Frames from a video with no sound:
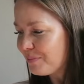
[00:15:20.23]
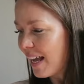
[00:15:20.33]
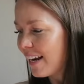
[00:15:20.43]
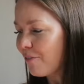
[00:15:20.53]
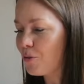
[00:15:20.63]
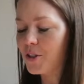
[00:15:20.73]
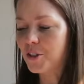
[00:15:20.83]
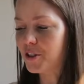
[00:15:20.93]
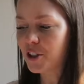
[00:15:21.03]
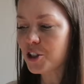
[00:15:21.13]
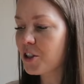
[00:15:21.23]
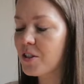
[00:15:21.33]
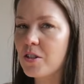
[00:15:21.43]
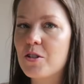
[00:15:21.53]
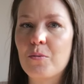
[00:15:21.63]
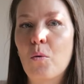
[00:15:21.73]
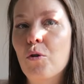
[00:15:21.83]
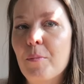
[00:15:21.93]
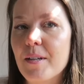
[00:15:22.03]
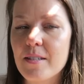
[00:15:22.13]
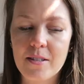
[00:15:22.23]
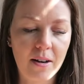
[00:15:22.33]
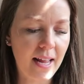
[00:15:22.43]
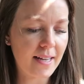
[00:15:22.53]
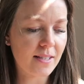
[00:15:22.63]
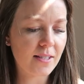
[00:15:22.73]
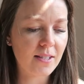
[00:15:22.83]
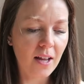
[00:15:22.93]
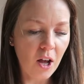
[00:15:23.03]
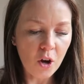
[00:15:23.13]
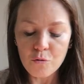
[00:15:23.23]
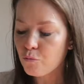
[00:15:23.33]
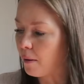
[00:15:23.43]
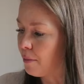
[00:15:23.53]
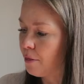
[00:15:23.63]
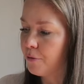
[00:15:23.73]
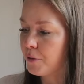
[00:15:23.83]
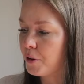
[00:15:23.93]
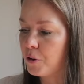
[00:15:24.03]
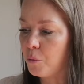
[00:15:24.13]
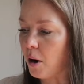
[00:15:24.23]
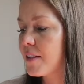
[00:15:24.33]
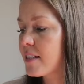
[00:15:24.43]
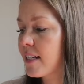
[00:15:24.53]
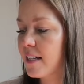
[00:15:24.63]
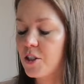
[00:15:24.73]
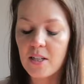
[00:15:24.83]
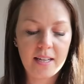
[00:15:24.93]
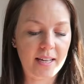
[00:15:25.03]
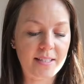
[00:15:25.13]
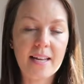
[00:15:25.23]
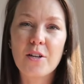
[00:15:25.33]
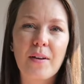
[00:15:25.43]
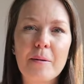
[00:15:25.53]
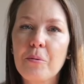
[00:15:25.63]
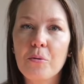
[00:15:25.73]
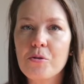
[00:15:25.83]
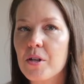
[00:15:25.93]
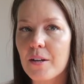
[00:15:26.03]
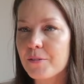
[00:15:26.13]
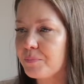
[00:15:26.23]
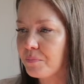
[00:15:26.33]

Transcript: and I've also got some cushions and some ornaments. So let's run through what this is. Literally, it's end of April, so